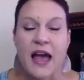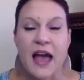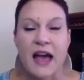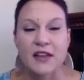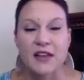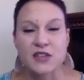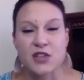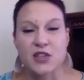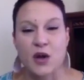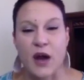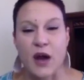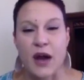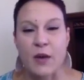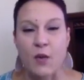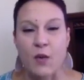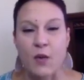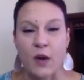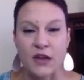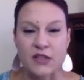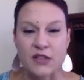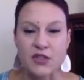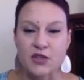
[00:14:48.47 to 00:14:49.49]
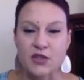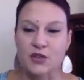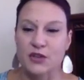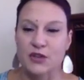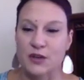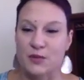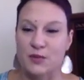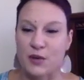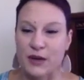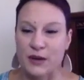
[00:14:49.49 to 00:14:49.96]
And so I want you,
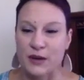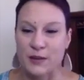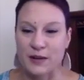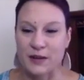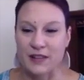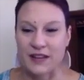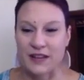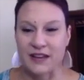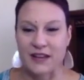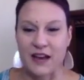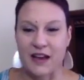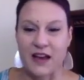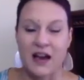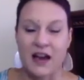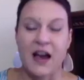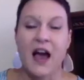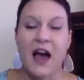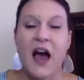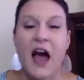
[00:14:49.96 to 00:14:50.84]
good morning, Melinda,